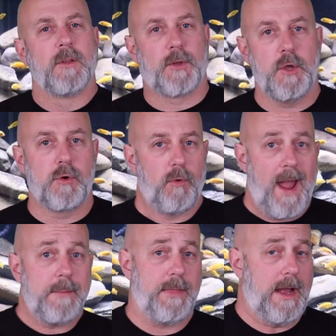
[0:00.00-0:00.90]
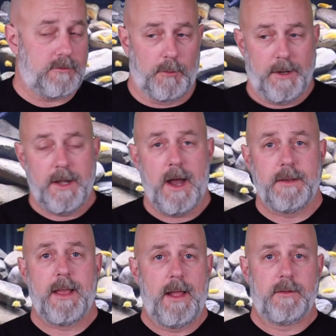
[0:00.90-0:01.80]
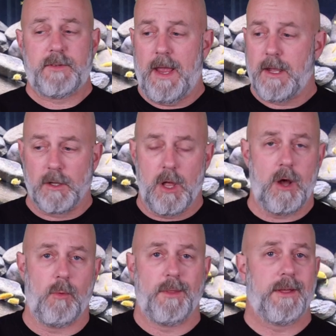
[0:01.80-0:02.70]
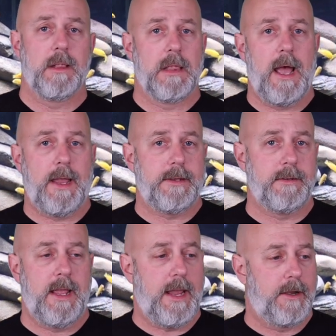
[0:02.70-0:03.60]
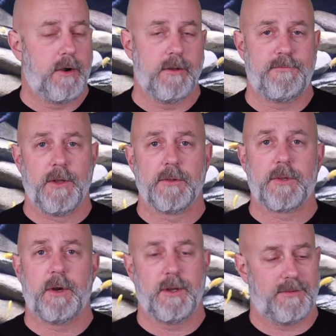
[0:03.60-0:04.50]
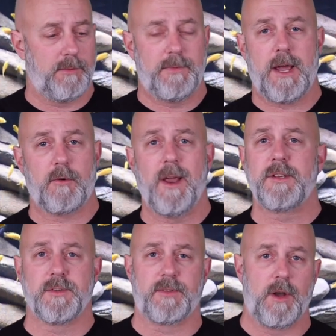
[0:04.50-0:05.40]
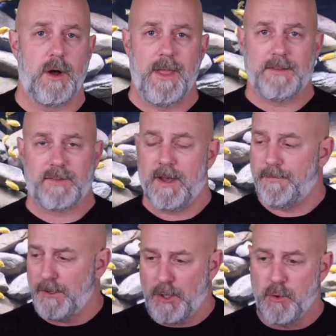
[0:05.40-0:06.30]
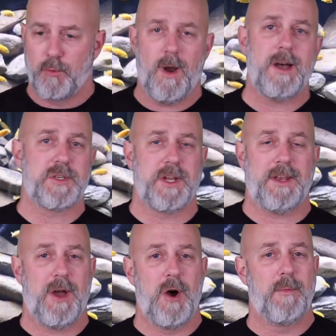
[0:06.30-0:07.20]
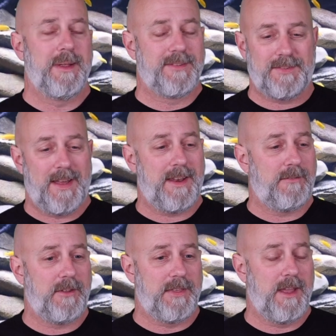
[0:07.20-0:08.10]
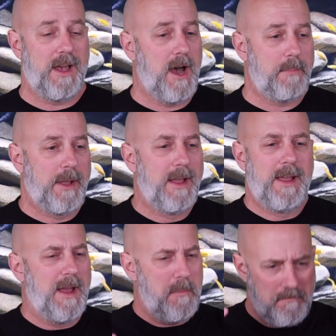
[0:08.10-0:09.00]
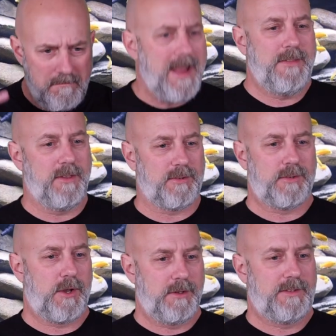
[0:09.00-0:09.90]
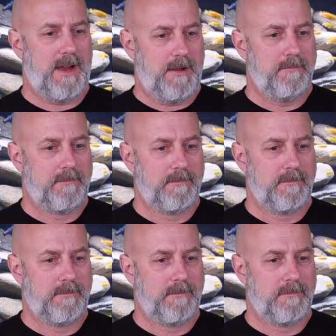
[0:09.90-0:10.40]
So you grab that 29 gallon tank along with a light and heater and filter and some decorations and all that stuff, and you rush it home and set everything up. Man, this is a good time.